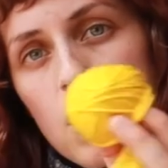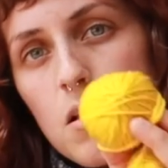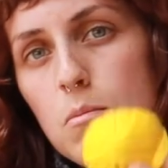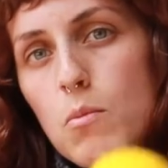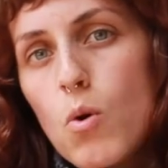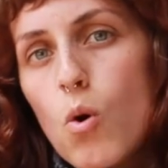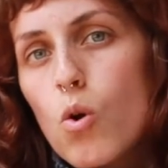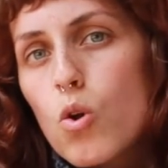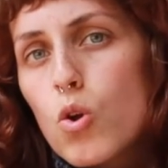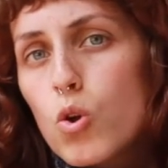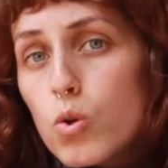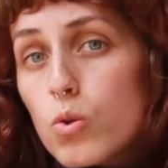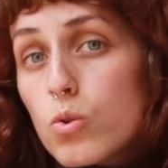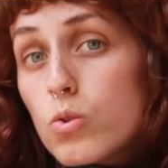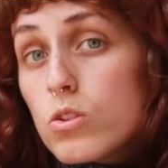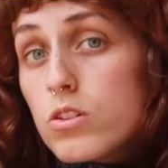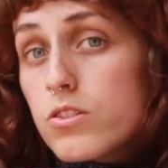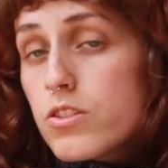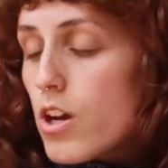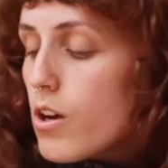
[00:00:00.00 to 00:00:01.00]
more
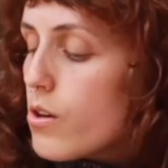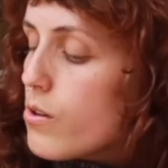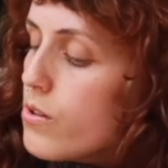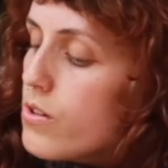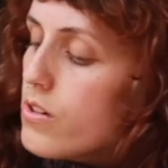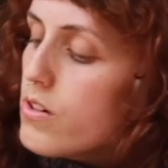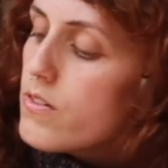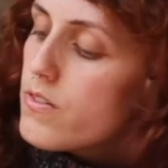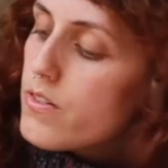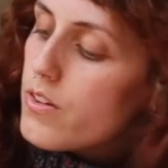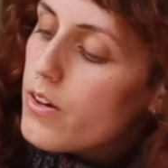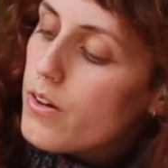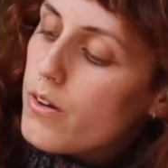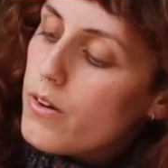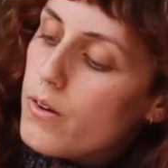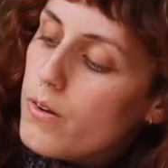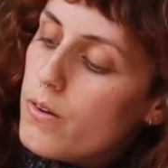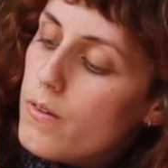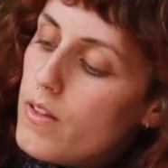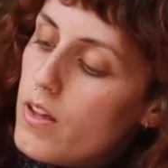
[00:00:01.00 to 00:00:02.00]
cool tone.
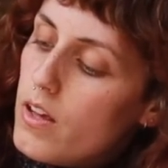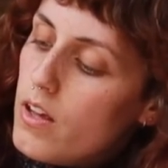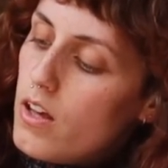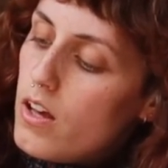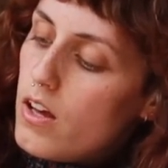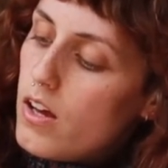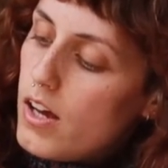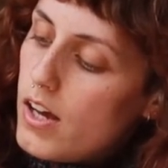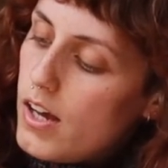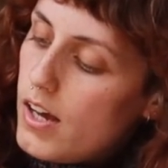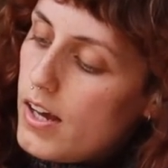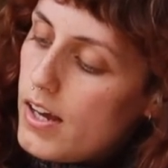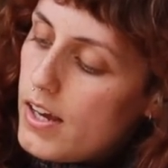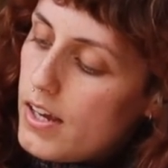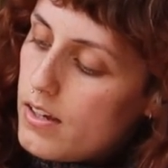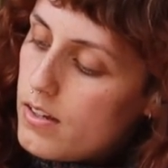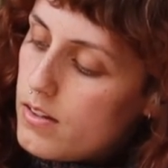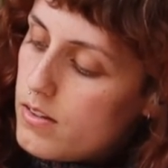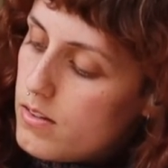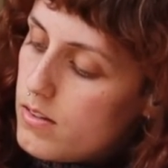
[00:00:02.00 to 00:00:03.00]
So
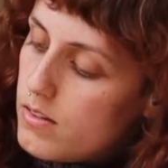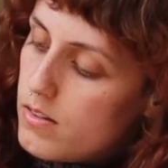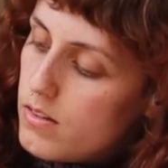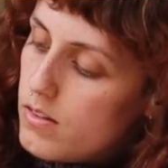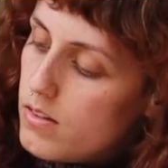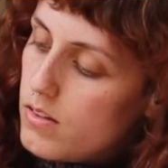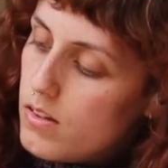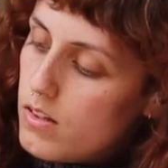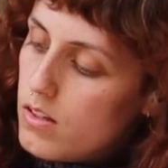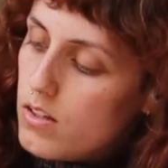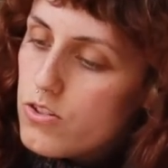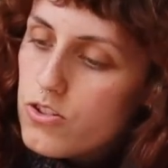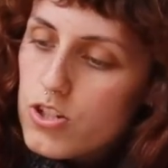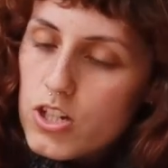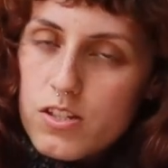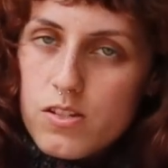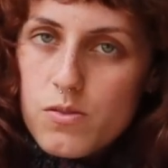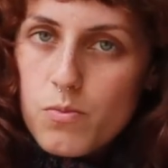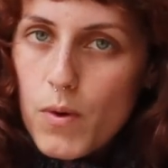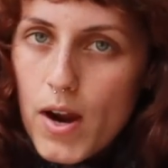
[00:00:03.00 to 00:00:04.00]
I
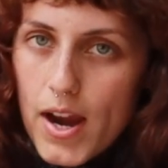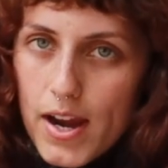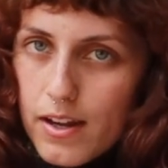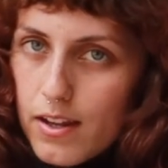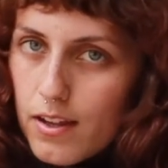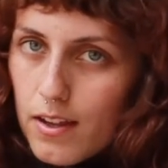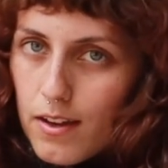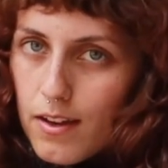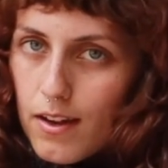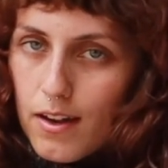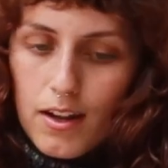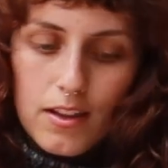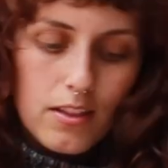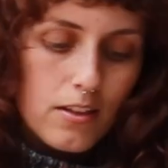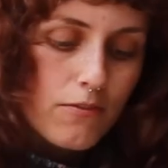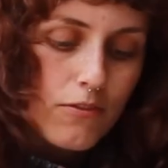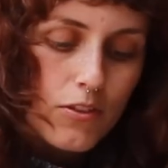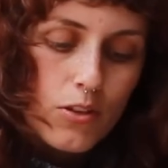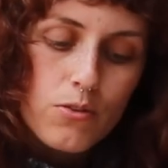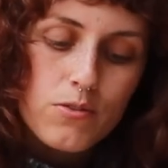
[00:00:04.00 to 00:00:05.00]
just waited
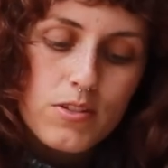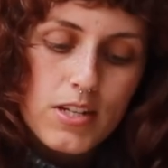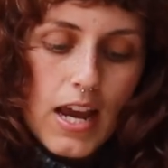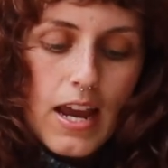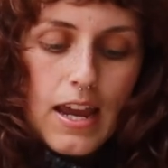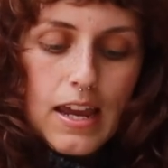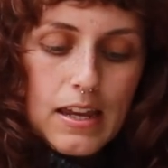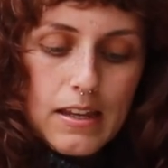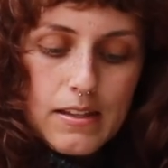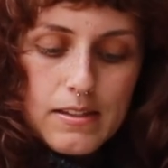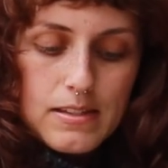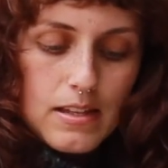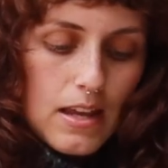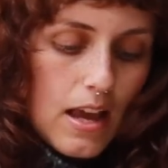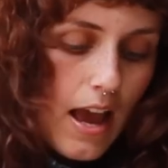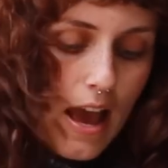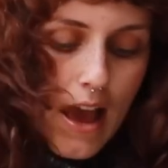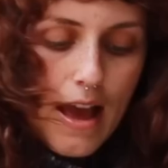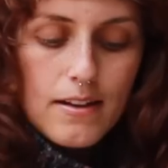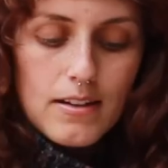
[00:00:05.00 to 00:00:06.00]
another few days
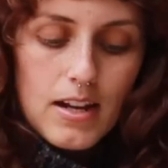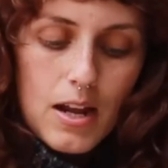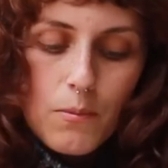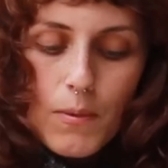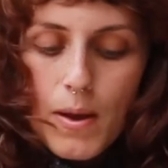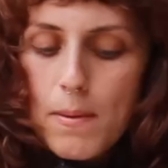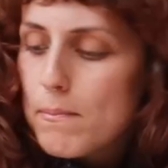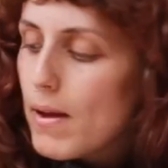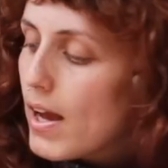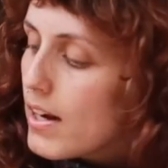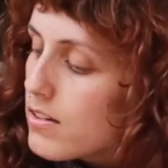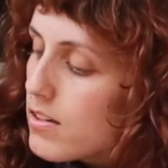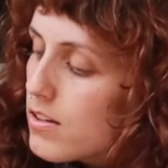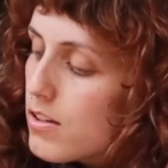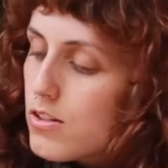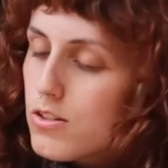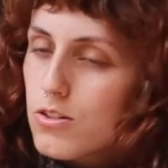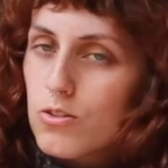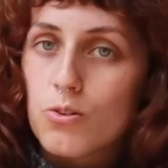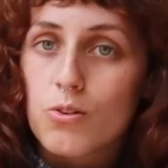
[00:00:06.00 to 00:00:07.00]
and I went back to
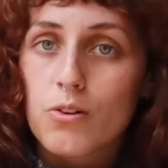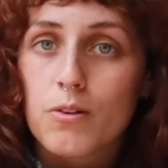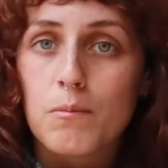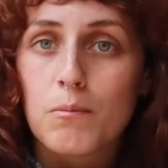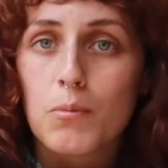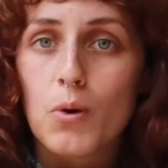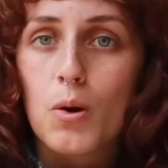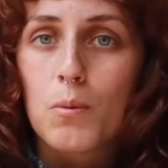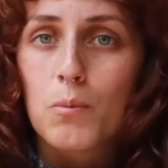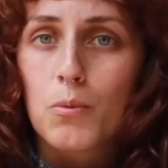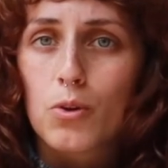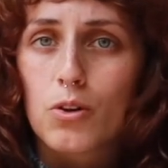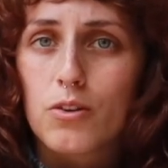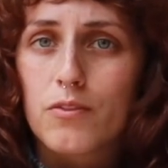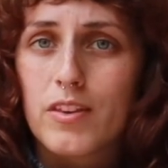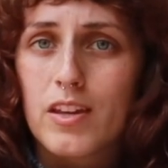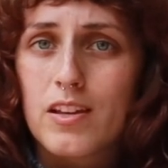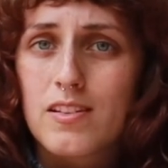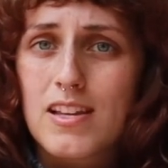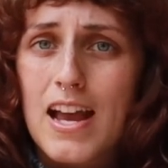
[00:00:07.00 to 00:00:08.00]
the store and bought more
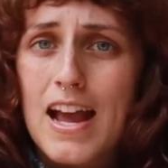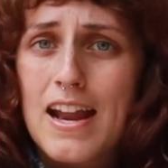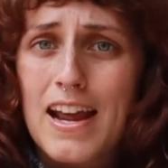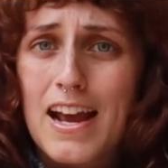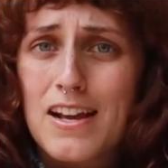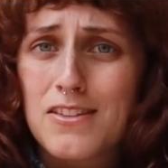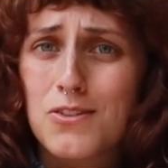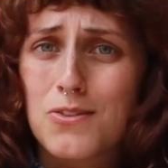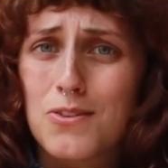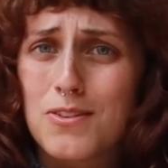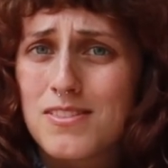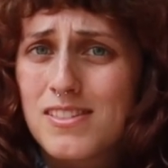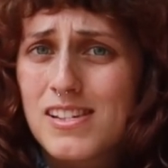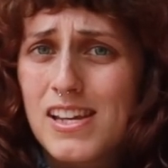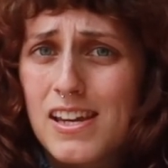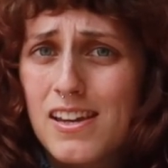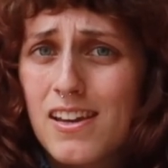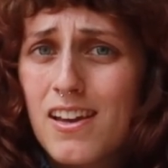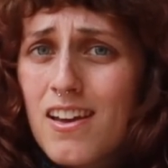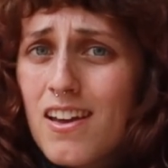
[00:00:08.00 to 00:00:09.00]
of this, and as you can
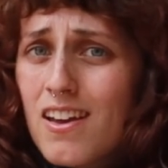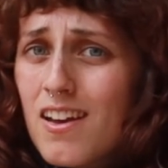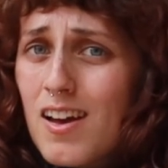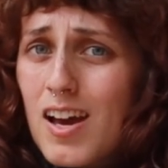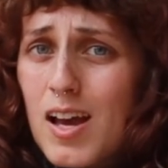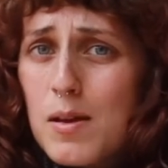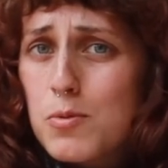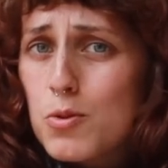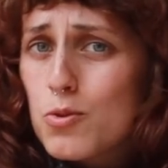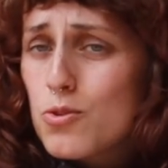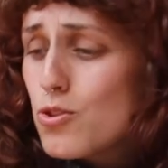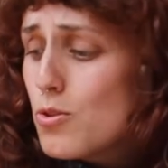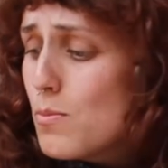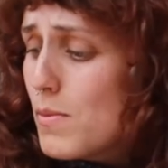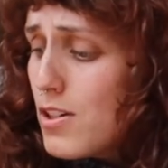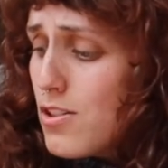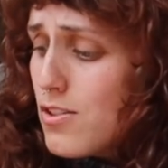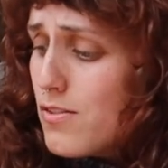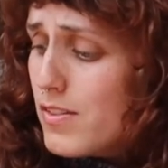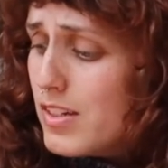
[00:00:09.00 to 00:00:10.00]
see, I bought too
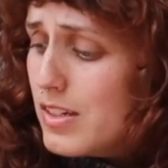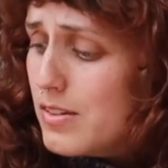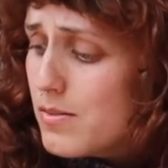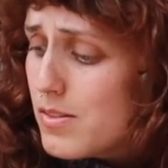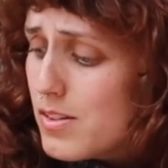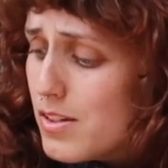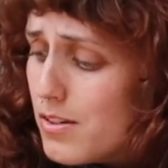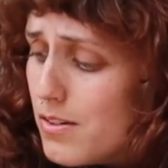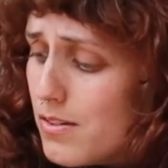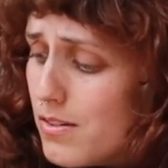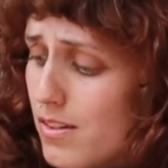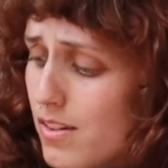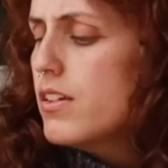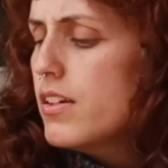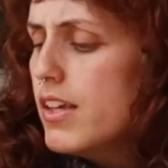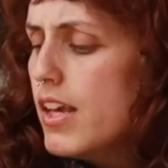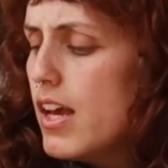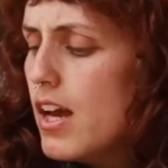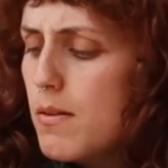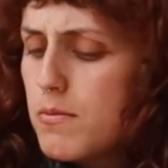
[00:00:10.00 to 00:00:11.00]
much of it. So
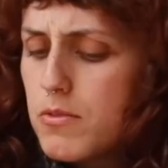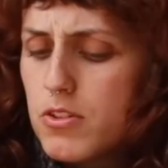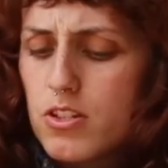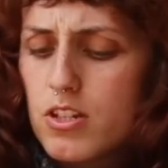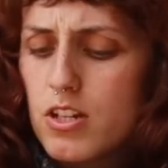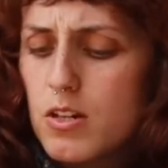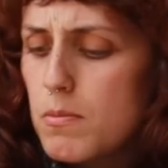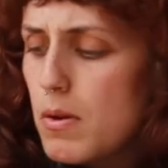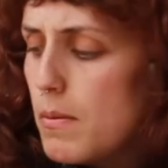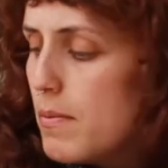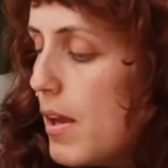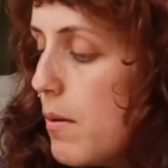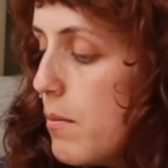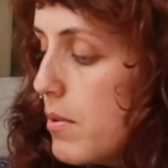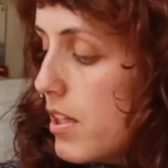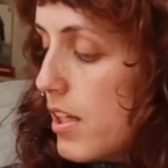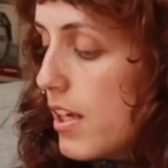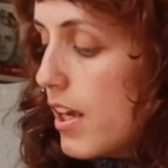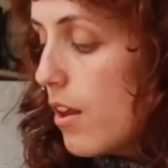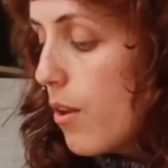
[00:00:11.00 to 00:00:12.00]
yeah, I'm just gonna pop that
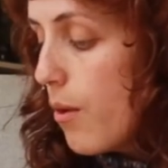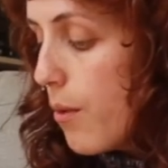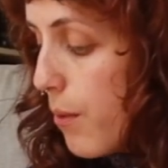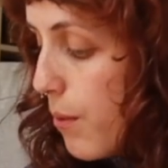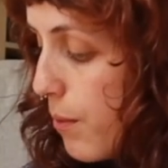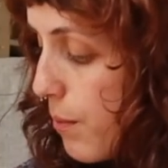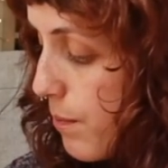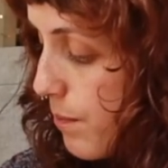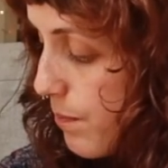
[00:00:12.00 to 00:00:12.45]
with the yellow